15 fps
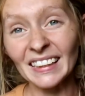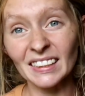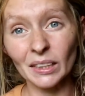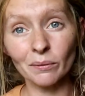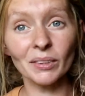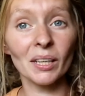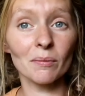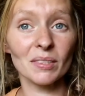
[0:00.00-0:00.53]

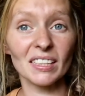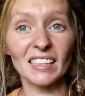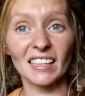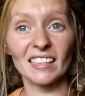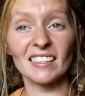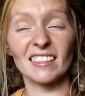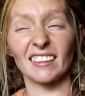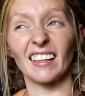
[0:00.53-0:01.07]
sometimes the
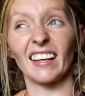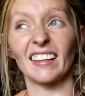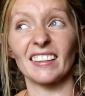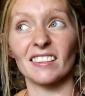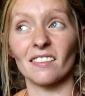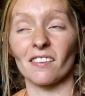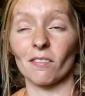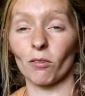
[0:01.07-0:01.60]
kids
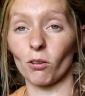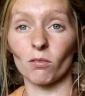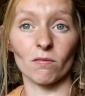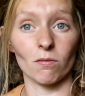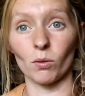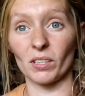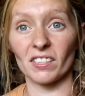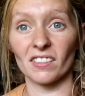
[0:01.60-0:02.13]
like
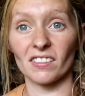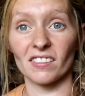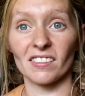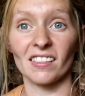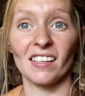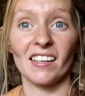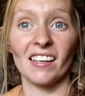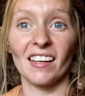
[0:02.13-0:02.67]
different voices.
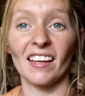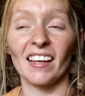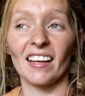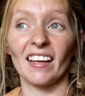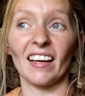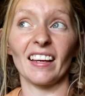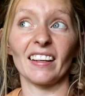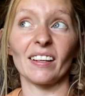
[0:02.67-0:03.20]

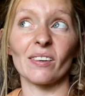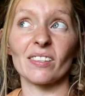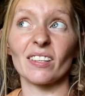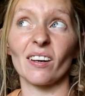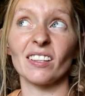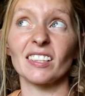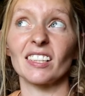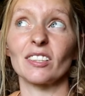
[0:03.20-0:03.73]
You know, it's
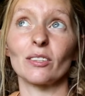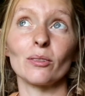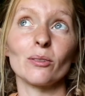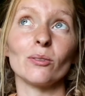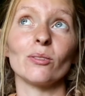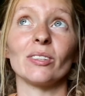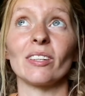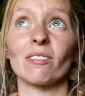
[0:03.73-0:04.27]
hard to
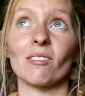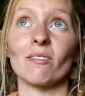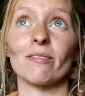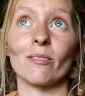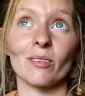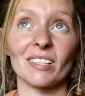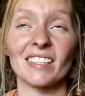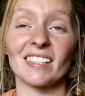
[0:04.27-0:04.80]
do different
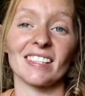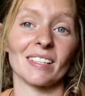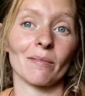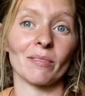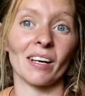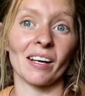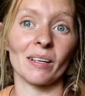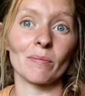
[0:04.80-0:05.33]
voices
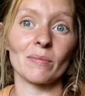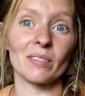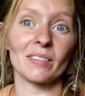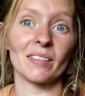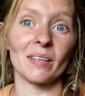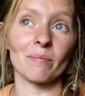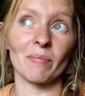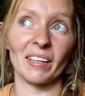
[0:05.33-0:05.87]
sometimes
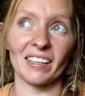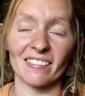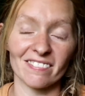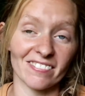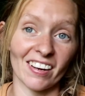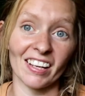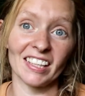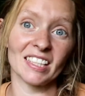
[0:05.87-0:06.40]
and make it
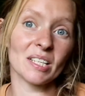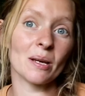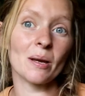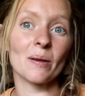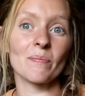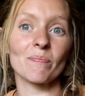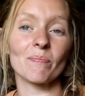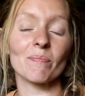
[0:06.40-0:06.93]
fun.
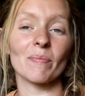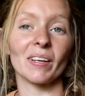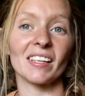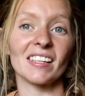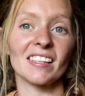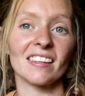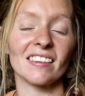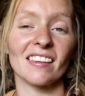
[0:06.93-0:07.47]

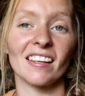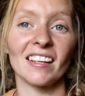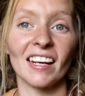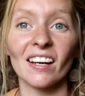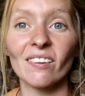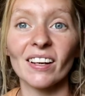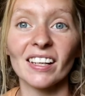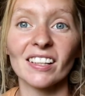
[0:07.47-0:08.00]
But the
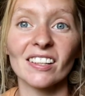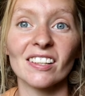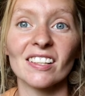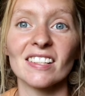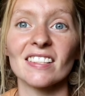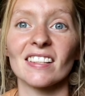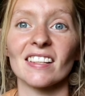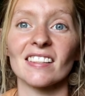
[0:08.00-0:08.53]

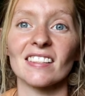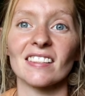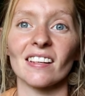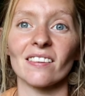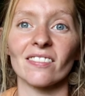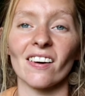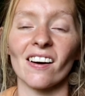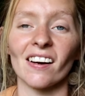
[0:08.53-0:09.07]
narrators and
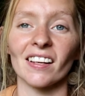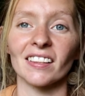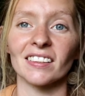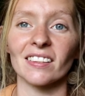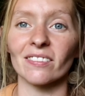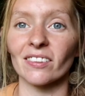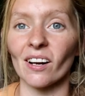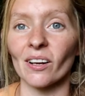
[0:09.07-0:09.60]
stuff on
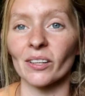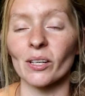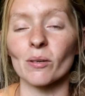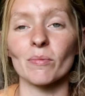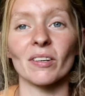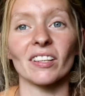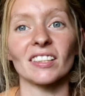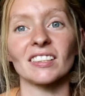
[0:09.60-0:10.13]
different
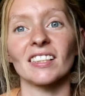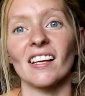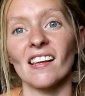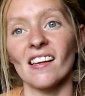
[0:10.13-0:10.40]
audiobooks